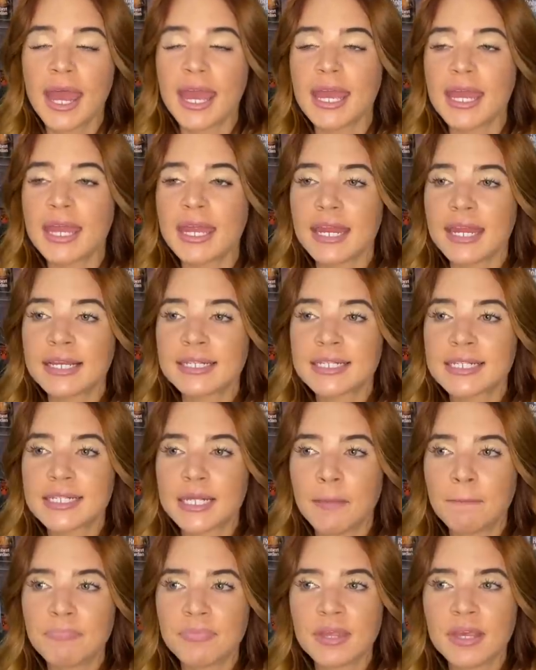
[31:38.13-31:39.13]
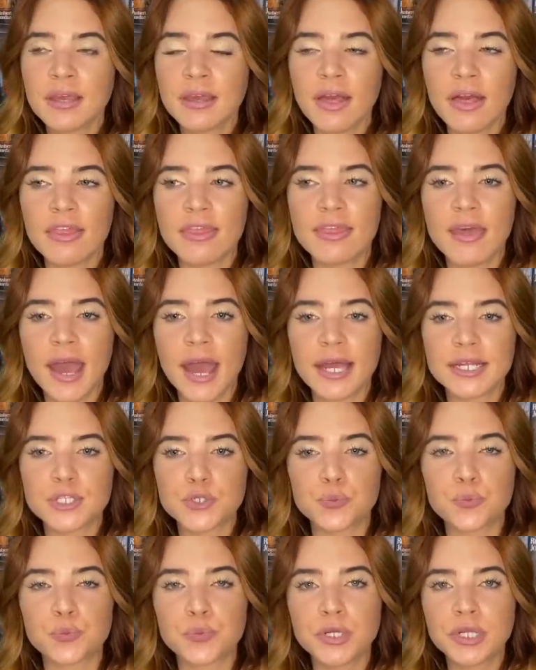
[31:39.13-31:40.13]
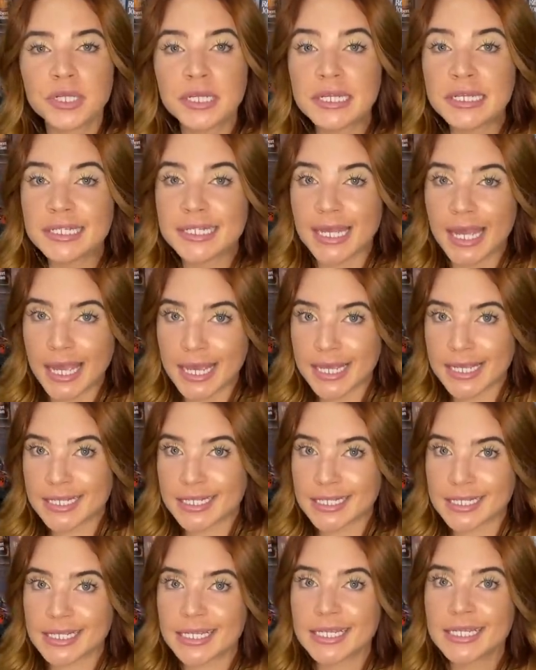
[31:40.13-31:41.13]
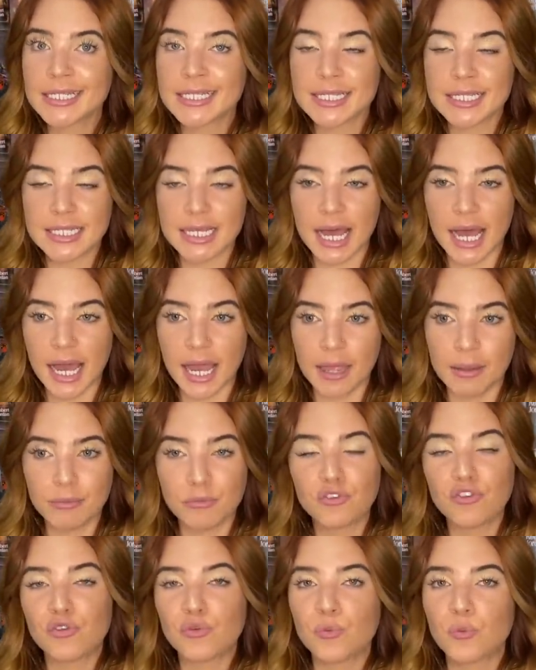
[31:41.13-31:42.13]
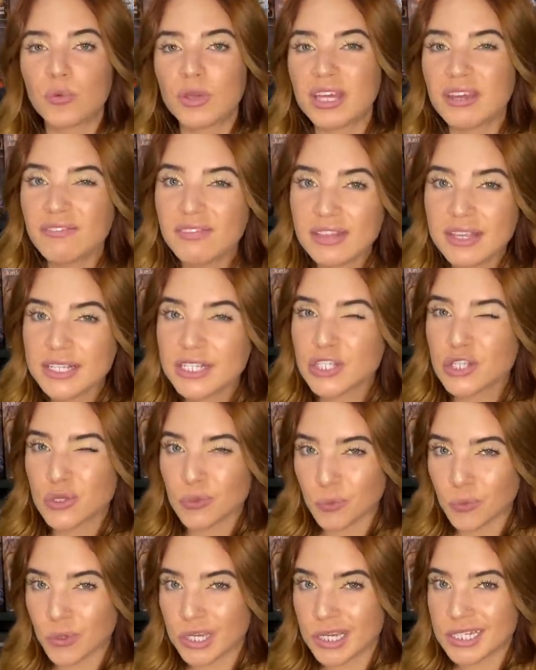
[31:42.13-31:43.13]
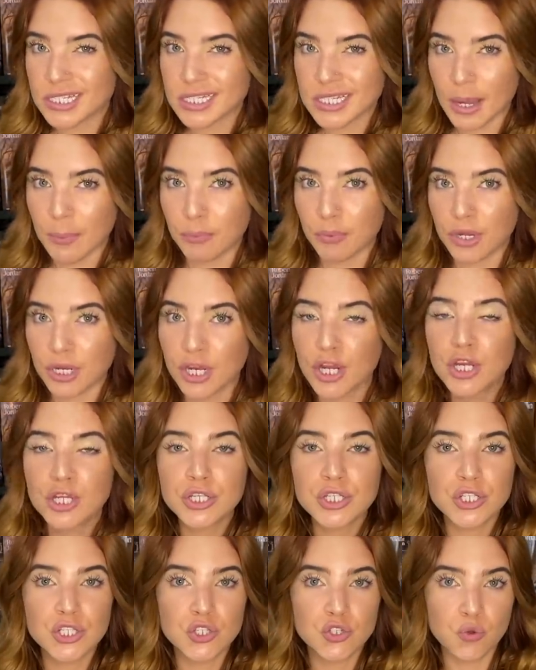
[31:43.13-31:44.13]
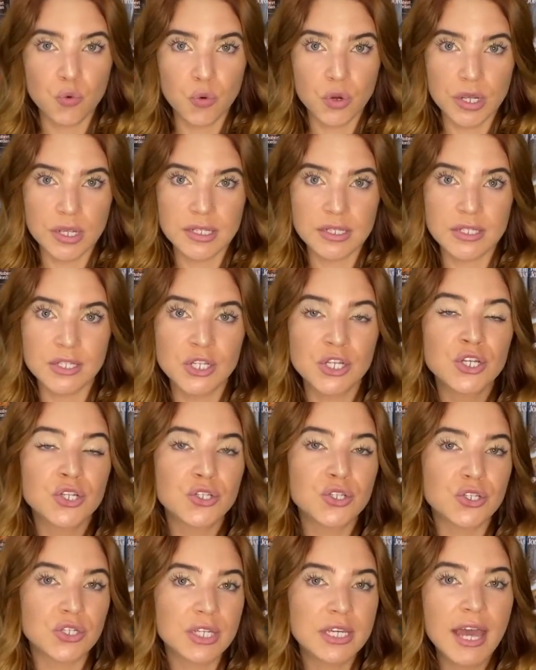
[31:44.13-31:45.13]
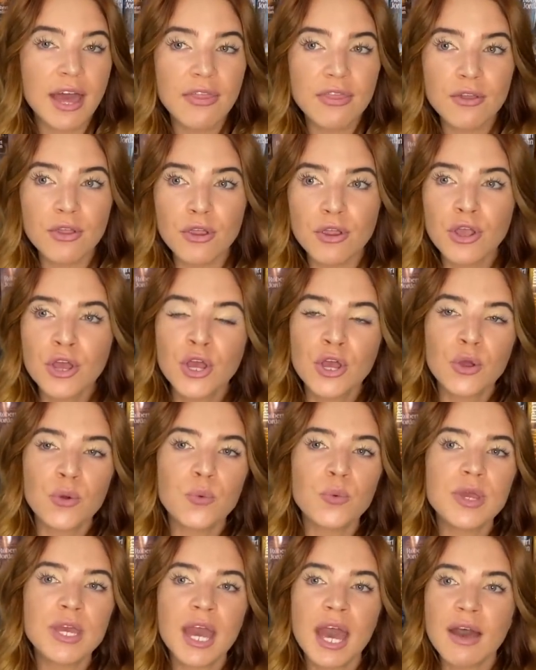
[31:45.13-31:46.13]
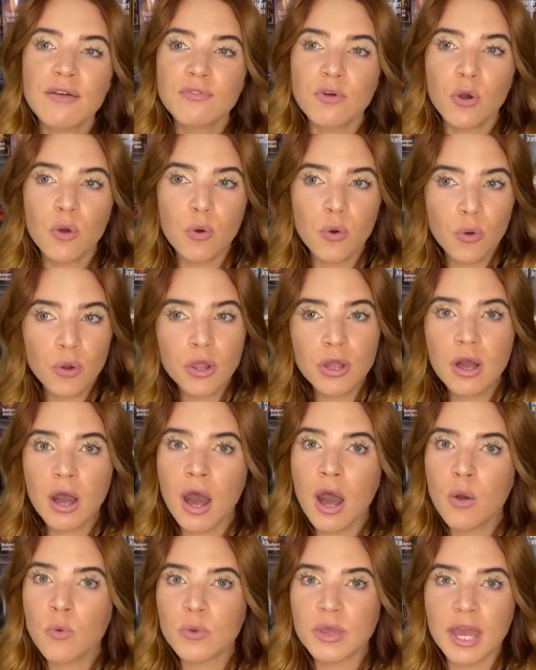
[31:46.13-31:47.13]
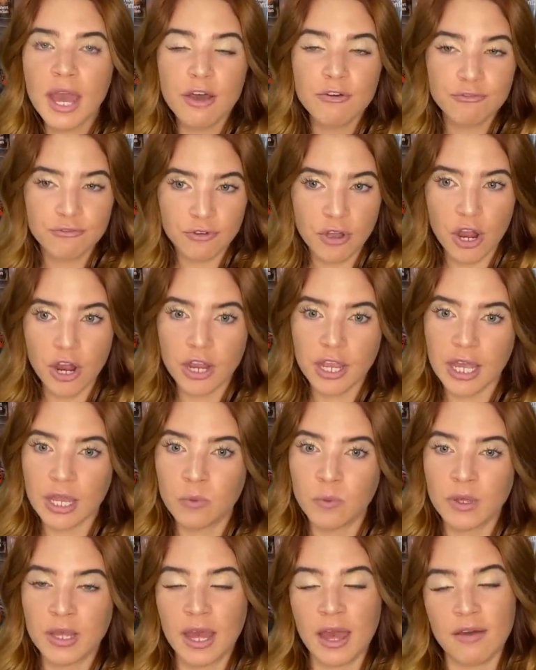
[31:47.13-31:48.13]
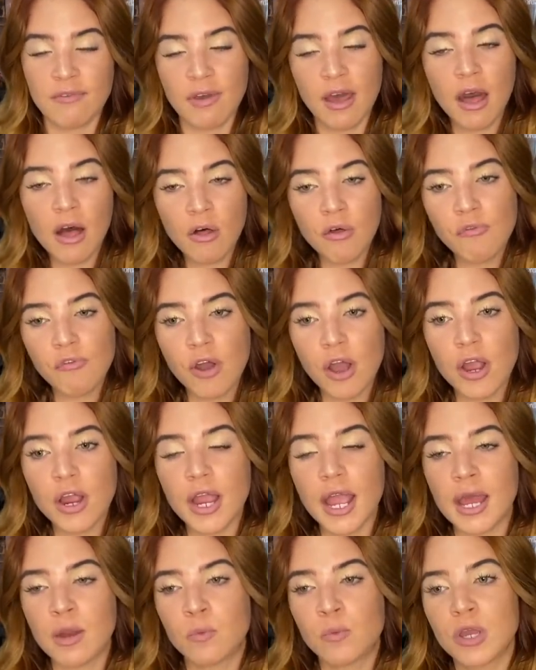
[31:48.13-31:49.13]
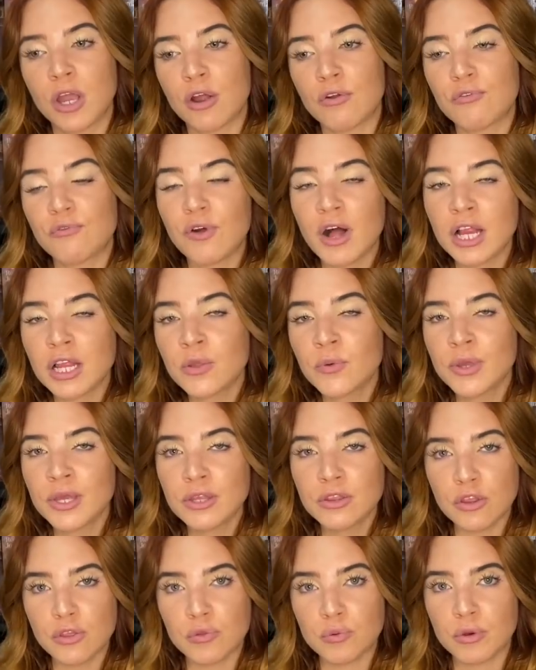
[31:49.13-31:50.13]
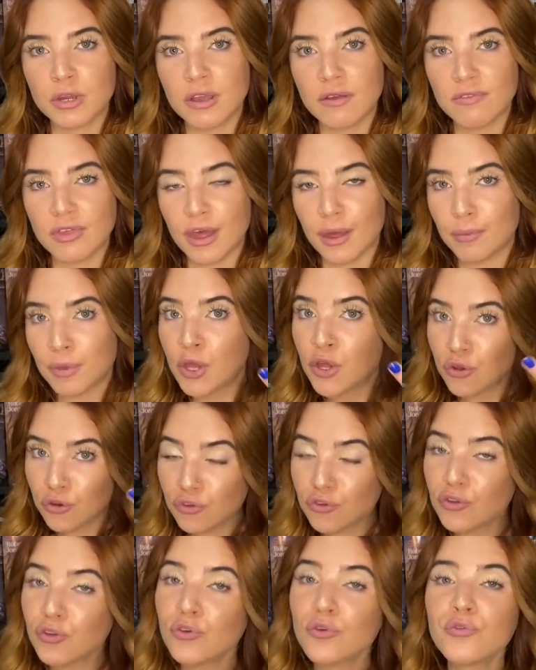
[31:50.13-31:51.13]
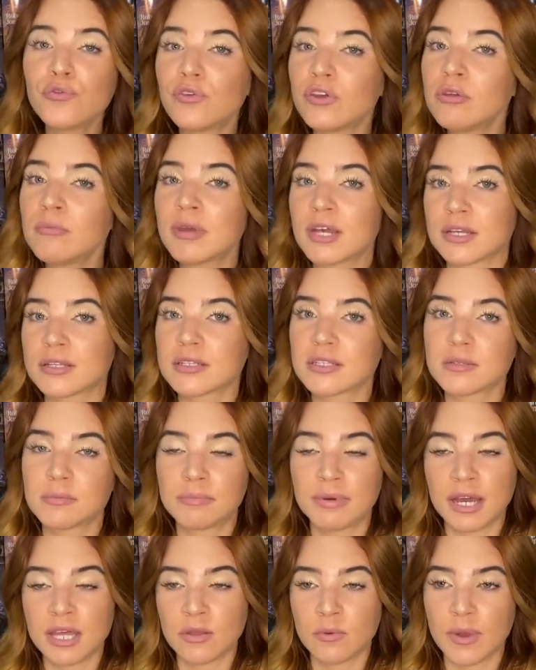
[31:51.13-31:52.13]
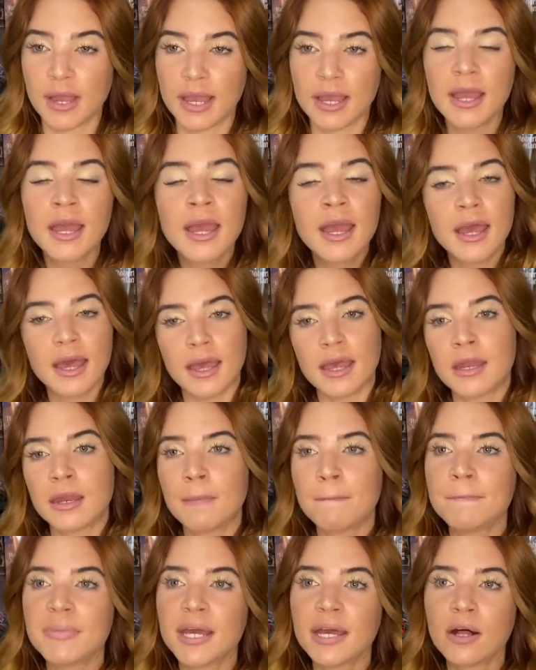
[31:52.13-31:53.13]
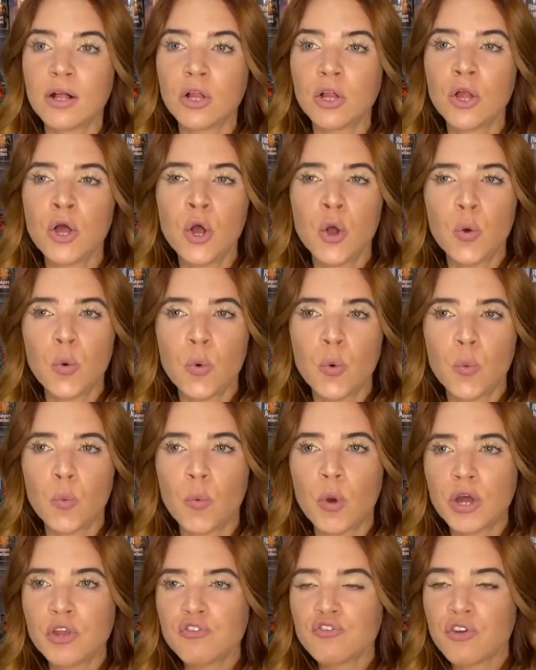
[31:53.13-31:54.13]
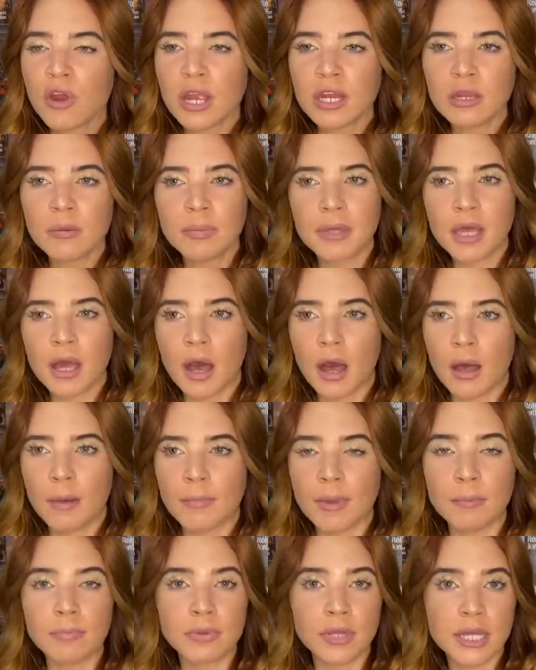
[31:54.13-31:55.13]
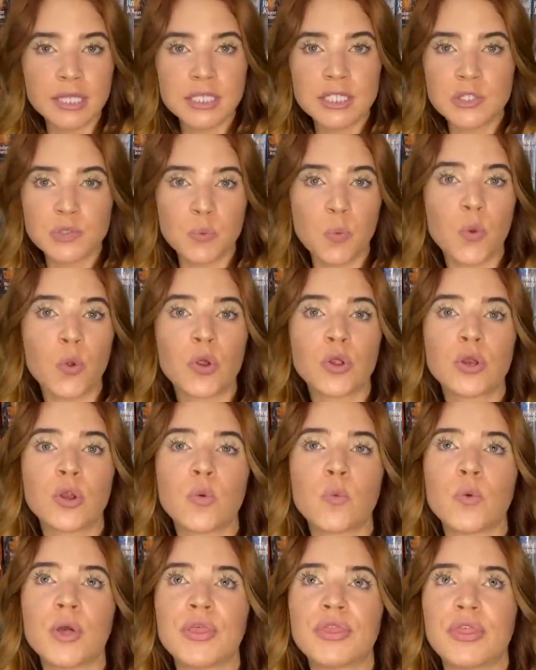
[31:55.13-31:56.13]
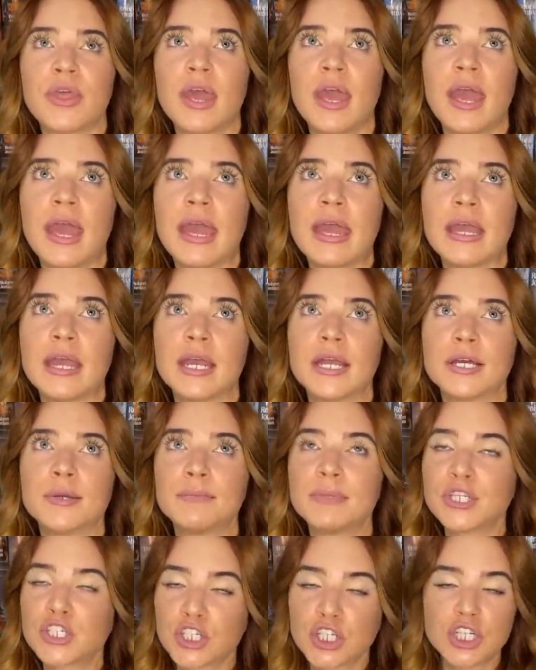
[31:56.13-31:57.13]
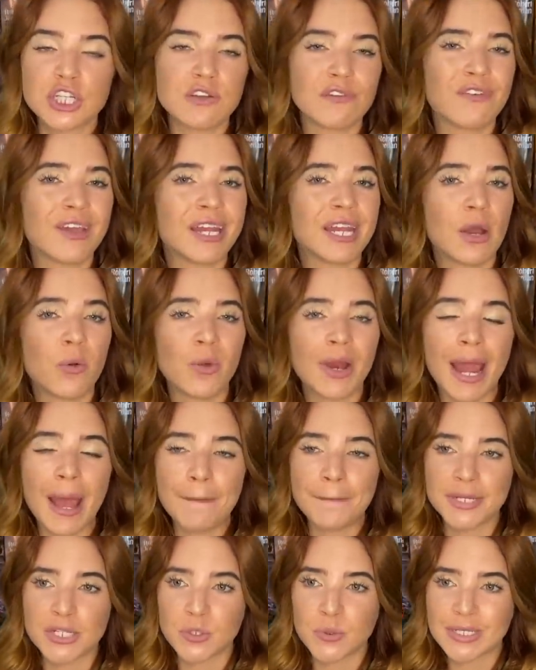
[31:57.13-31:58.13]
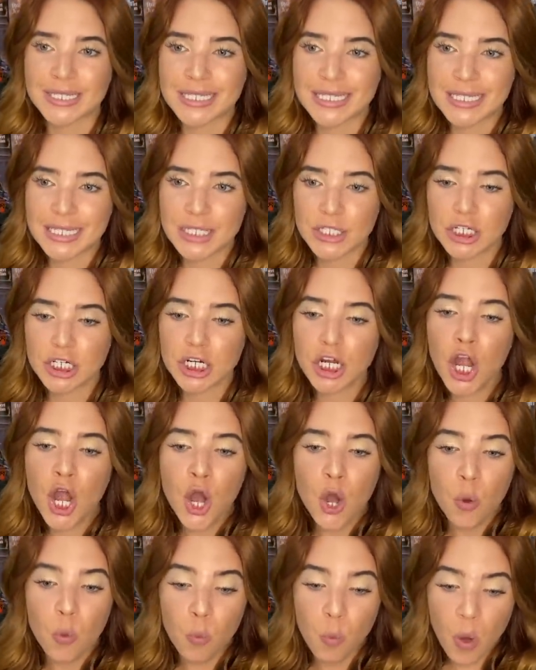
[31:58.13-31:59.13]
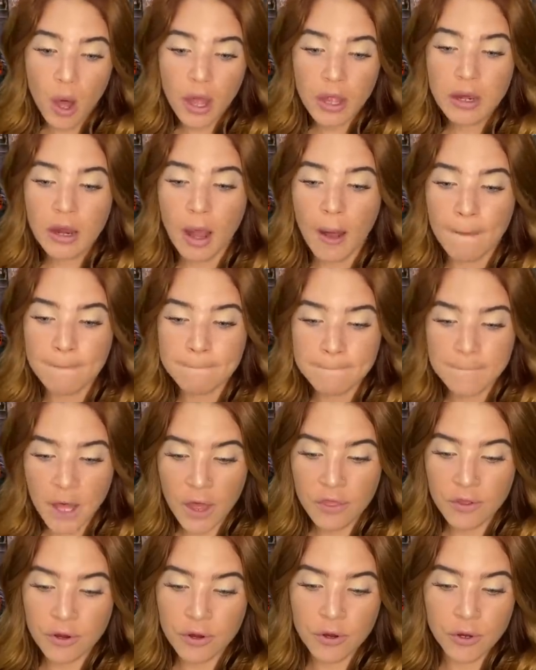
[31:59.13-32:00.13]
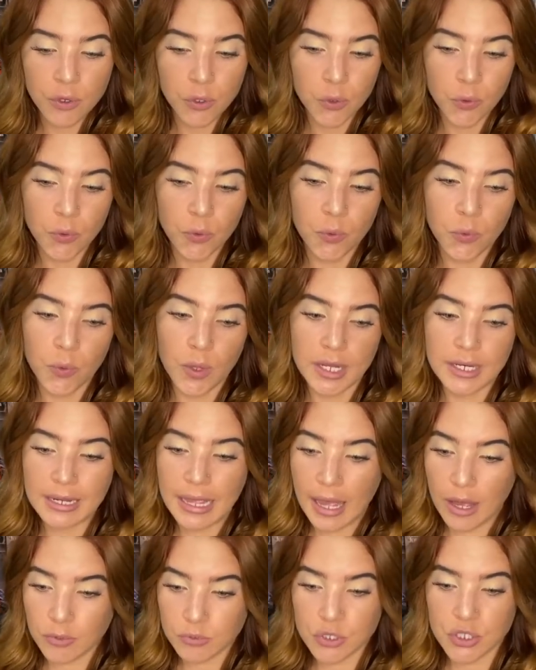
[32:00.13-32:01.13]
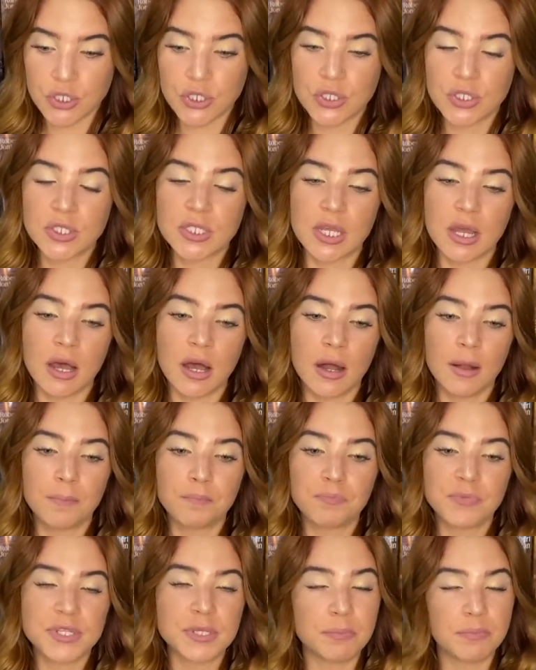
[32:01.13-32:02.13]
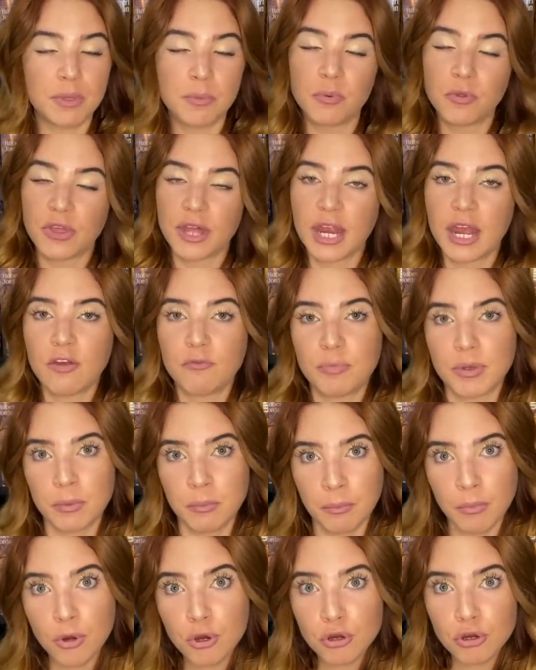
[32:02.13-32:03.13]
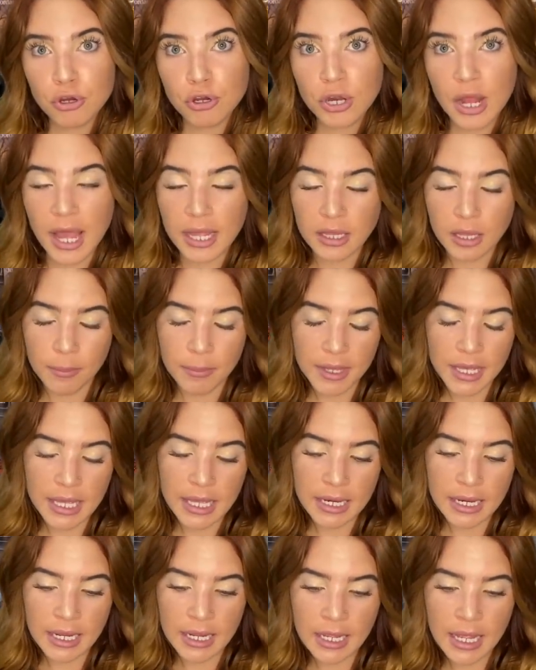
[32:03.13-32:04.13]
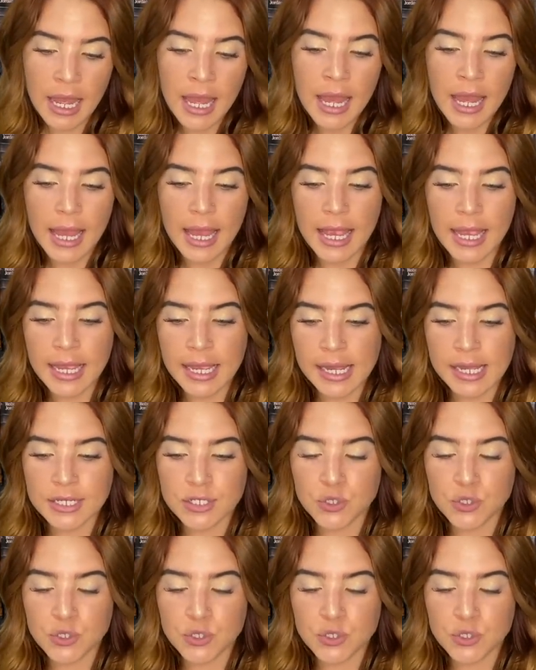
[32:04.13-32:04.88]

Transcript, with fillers: It is something that really takes its time to weave these three separate stories together. We have Orka, we have Varg, and we have Elvar, and we are following the three of them. Two females, by the way, and a male one trying to become blood sworn with a mission to find out what happened to his sister. One, a mother who encounters um, some people that have been murdered at the beginning. And